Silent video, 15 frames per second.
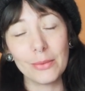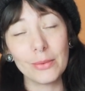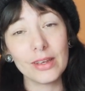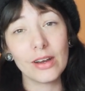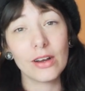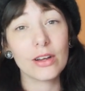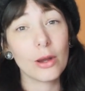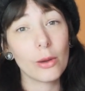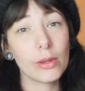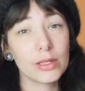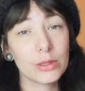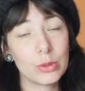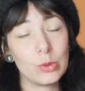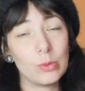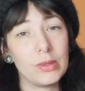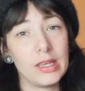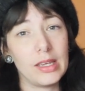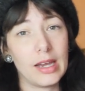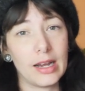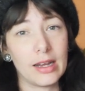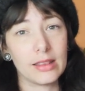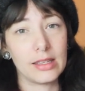We are going to
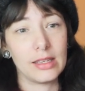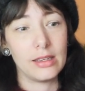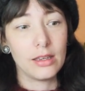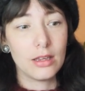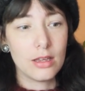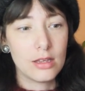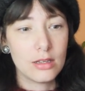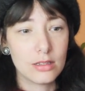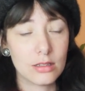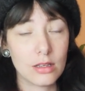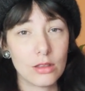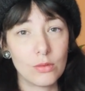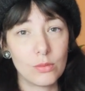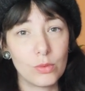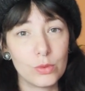be at the Southern